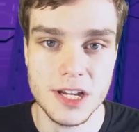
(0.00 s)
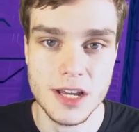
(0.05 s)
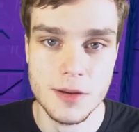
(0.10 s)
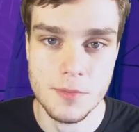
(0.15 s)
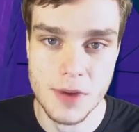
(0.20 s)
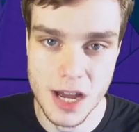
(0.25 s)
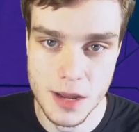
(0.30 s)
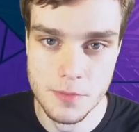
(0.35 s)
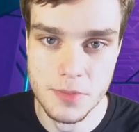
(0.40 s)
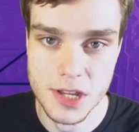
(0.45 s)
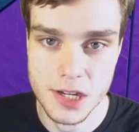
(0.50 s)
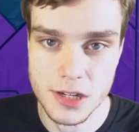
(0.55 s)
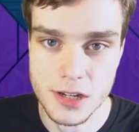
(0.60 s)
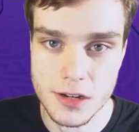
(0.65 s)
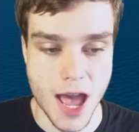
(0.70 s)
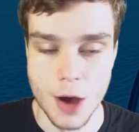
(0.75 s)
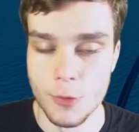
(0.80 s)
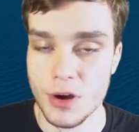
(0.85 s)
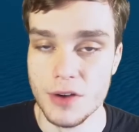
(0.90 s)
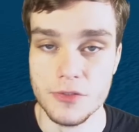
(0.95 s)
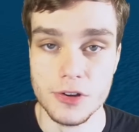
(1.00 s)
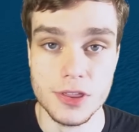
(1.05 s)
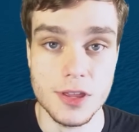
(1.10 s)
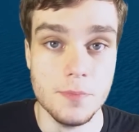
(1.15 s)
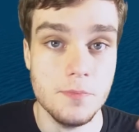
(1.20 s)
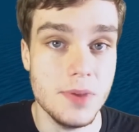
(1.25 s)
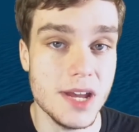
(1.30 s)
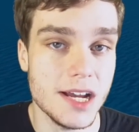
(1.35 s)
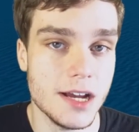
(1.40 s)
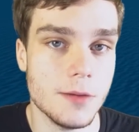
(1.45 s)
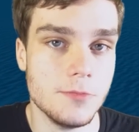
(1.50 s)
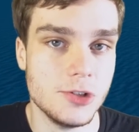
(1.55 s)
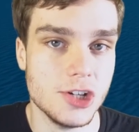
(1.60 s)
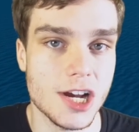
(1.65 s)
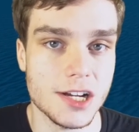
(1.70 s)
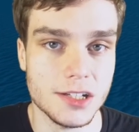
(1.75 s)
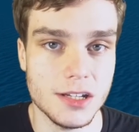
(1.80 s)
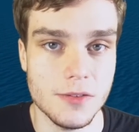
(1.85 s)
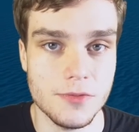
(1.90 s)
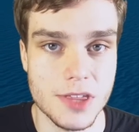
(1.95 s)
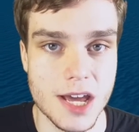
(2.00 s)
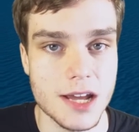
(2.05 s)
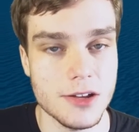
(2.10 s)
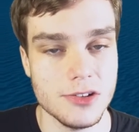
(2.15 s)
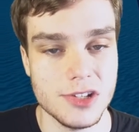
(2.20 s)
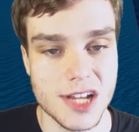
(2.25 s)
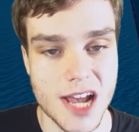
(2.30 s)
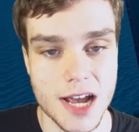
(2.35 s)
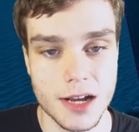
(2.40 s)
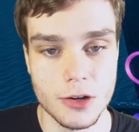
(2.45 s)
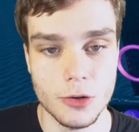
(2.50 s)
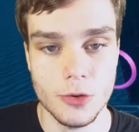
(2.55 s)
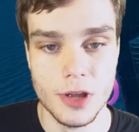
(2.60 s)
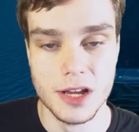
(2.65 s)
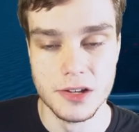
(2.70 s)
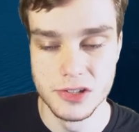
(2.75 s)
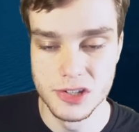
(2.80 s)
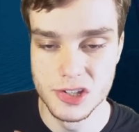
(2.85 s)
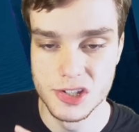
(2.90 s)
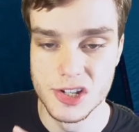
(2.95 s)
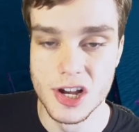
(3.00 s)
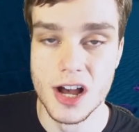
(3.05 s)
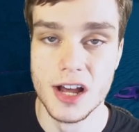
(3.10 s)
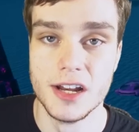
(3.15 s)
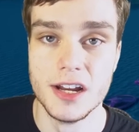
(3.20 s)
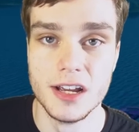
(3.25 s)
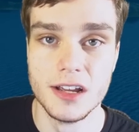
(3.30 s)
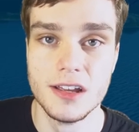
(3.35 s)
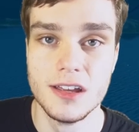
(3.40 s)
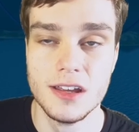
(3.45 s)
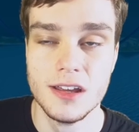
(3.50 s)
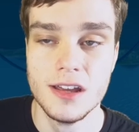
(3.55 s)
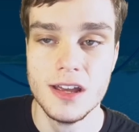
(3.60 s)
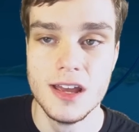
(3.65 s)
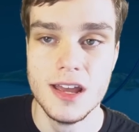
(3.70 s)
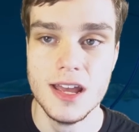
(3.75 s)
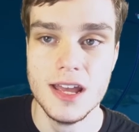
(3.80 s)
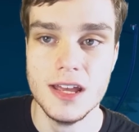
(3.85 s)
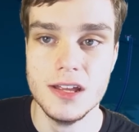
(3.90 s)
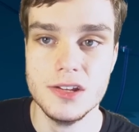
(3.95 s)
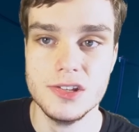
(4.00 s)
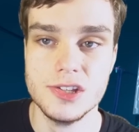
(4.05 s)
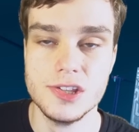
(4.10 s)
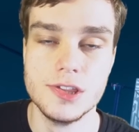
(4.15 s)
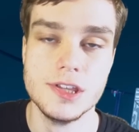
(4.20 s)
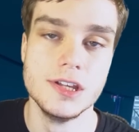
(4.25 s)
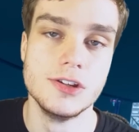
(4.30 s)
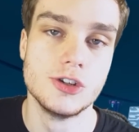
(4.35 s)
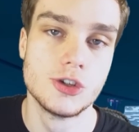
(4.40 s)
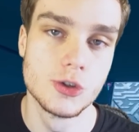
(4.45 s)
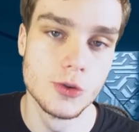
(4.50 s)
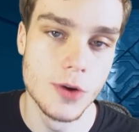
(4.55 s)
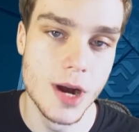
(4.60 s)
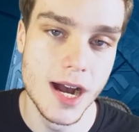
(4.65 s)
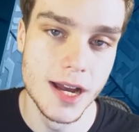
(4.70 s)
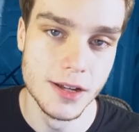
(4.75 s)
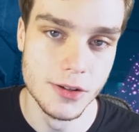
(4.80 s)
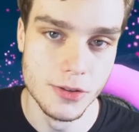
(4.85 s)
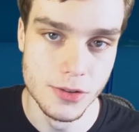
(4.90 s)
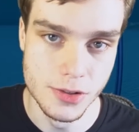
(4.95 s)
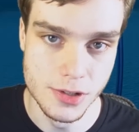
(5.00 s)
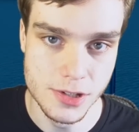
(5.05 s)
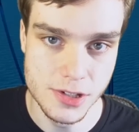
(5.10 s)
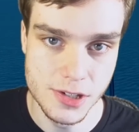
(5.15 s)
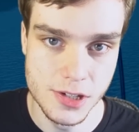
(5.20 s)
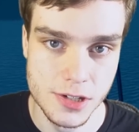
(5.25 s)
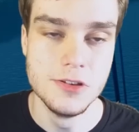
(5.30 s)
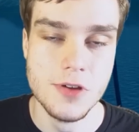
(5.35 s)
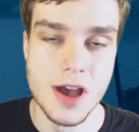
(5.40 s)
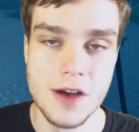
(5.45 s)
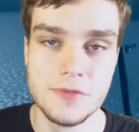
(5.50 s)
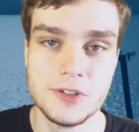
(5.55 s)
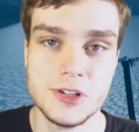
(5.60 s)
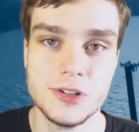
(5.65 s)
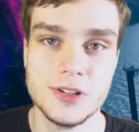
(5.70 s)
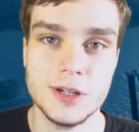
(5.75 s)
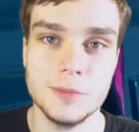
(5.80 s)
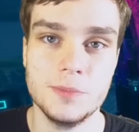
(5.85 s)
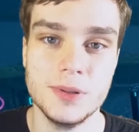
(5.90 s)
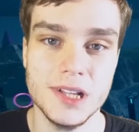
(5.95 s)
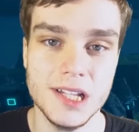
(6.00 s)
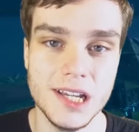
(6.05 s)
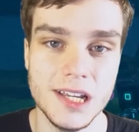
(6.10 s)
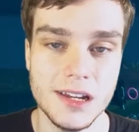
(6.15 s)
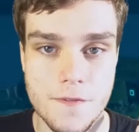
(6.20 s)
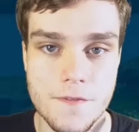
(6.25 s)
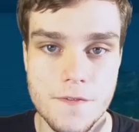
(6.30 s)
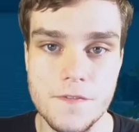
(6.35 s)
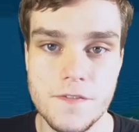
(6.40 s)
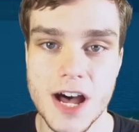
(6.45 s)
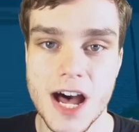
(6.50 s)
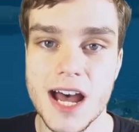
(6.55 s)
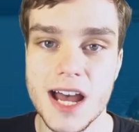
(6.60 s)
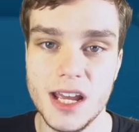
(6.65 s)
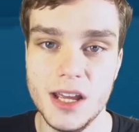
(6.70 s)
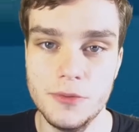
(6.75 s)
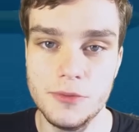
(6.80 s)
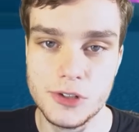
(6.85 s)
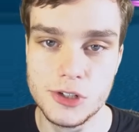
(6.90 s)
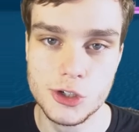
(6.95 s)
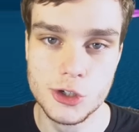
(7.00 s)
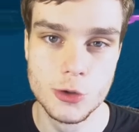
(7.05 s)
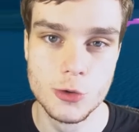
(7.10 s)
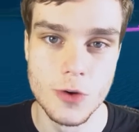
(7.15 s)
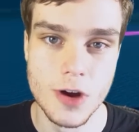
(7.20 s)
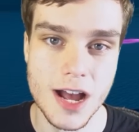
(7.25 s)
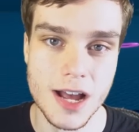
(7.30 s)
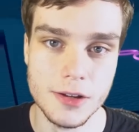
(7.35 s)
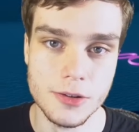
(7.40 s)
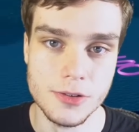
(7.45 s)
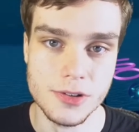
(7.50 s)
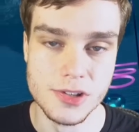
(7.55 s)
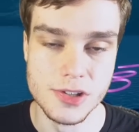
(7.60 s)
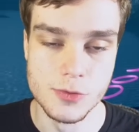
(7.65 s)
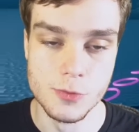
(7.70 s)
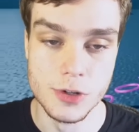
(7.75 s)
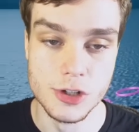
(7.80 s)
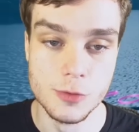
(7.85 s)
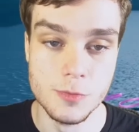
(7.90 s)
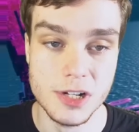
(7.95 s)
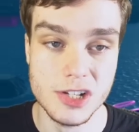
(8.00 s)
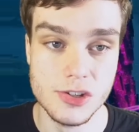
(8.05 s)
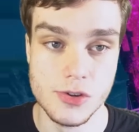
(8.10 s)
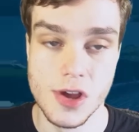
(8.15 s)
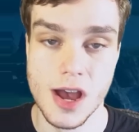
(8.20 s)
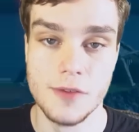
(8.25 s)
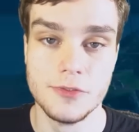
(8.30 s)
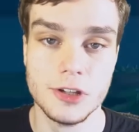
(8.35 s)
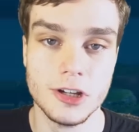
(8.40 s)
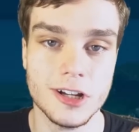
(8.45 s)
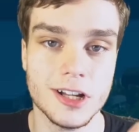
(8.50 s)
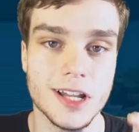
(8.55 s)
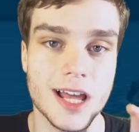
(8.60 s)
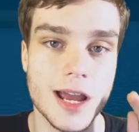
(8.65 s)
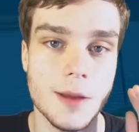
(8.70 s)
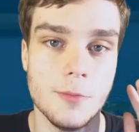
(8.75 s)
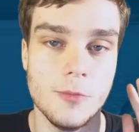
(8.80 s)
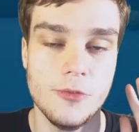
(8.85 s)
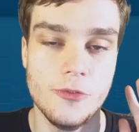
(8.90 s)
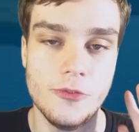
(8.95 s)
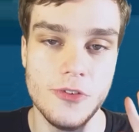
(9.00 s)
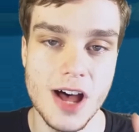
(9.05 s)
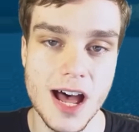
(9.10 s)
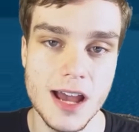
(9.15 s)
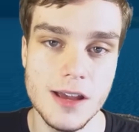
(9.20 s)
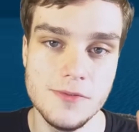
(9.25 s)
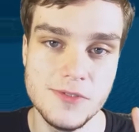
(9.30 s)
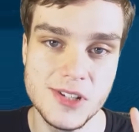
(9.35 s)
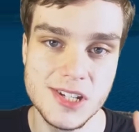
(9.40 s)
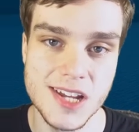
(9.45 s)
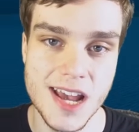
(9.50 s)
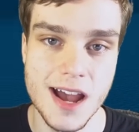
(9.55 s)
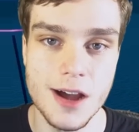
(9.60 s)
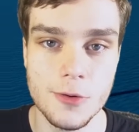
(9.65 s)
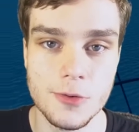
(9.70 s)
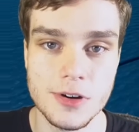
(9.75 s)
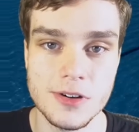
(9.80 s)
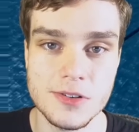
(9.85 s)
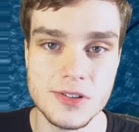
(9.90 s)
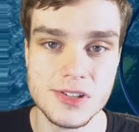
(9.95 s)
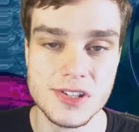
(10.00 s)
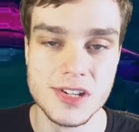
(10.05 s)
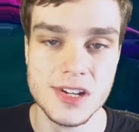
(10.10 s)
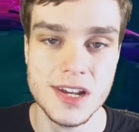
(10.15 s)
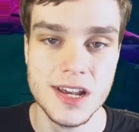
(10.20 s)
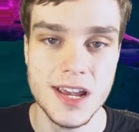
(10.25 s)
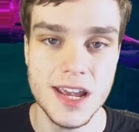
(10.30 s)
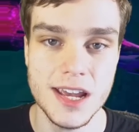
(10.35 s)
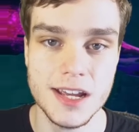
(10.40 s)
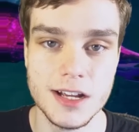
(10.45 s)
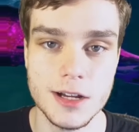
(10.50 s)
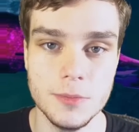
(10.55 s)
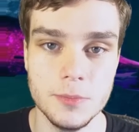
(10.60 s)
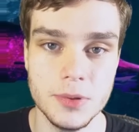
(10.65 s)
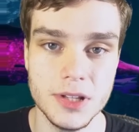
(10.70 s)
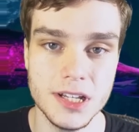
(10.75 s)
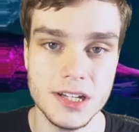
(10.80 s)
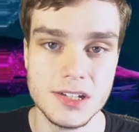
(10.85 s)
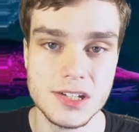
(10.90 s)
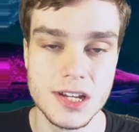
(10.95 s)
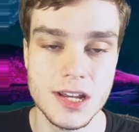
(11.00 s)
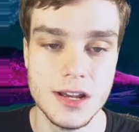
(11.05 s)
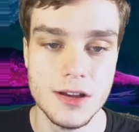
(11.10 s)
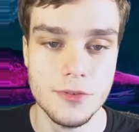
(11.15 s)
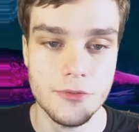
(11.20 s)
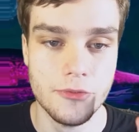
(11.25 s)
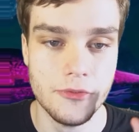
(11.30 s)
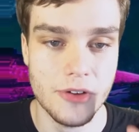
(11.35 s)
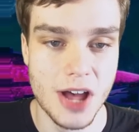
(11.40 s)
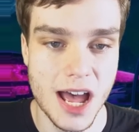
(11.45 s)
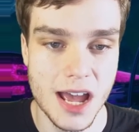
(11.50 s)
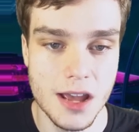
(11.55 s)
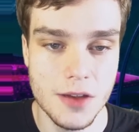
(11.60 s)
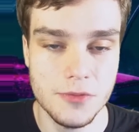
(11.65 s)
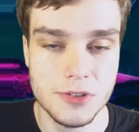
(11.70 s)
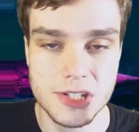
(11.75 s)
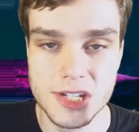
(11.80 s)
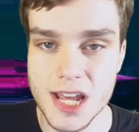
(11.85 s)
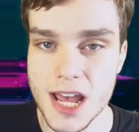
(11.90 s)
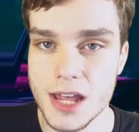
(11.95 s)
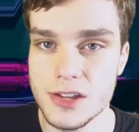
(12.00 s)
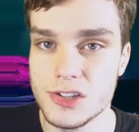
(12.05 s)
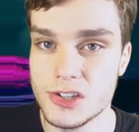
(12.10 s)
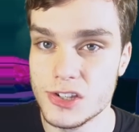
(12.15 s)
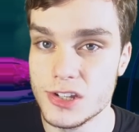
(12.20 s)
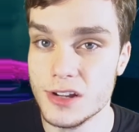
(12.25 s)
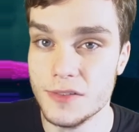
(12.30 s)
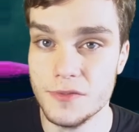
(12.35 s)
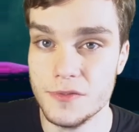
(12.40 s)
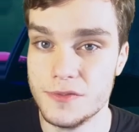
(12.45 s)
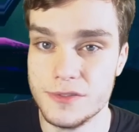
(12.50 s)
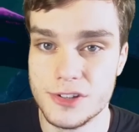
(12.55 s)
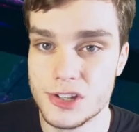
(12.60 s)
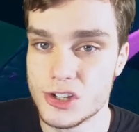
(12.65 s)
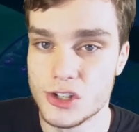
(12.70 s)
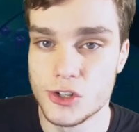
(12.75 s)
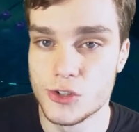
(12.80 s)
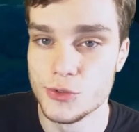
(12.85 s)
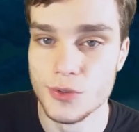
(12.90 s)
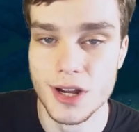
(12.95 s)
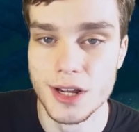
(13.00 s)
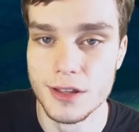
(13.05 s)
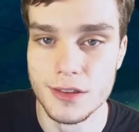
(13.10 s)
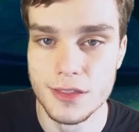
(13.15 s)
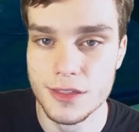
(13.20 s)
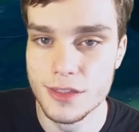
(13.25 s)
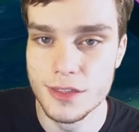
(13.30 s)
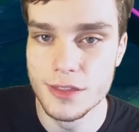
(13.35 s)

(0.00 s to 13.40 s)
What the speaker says: in my opinion. However, the big objective that you tackle as Sonic is the trials. You have to complete 5 trials, which means you have to climb 5 towers and complete 5 tests of strength.